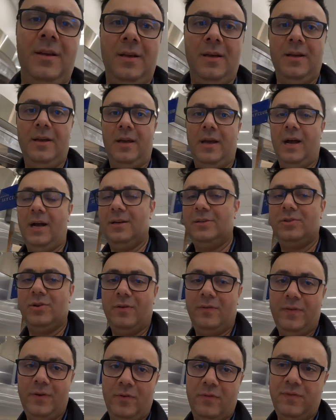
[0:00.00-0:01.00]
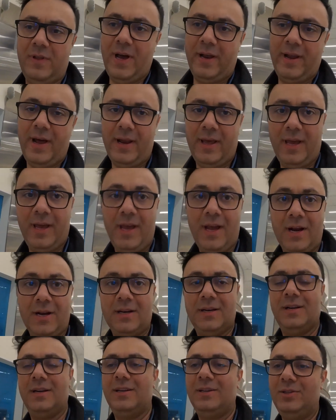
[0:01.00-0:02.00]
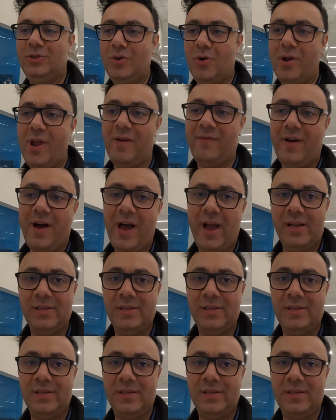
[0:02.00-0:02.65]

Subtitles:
Yeah, so if you're flying out of here, don't have a high